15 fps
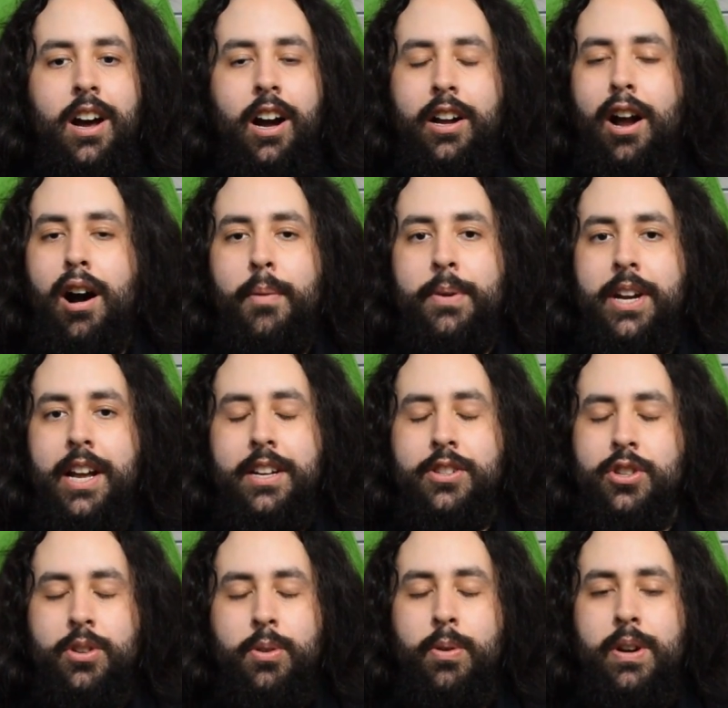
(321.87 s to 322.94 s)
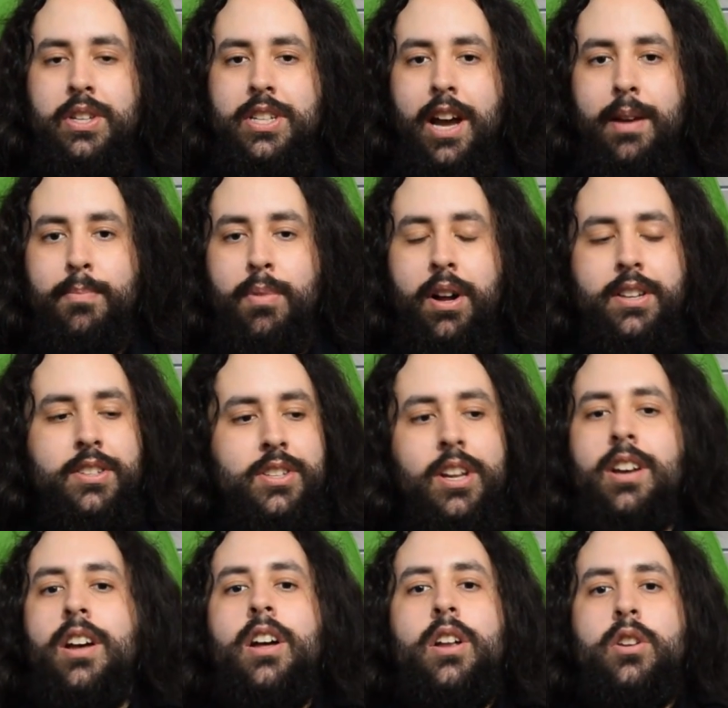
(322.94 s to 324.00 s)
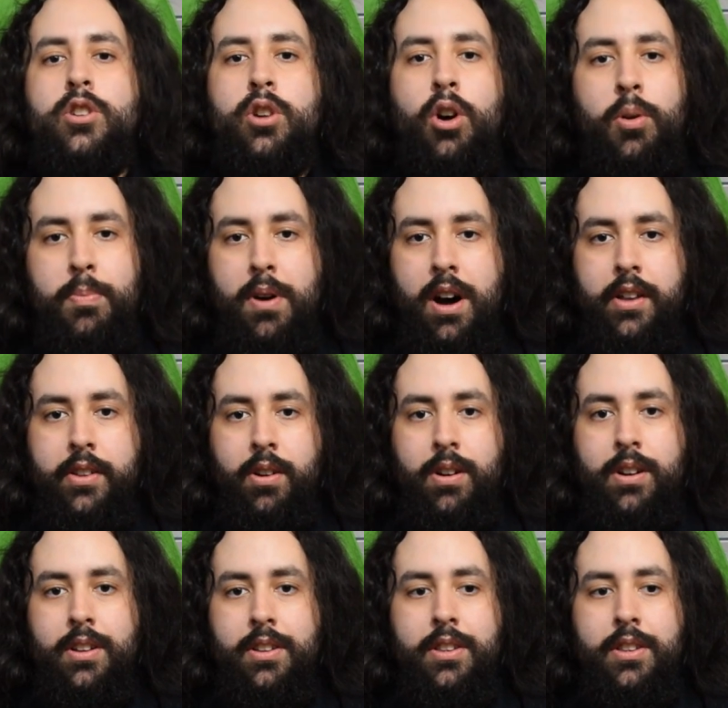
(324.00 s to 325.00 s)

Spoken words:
accommodate screw-in type buttons, don't bother.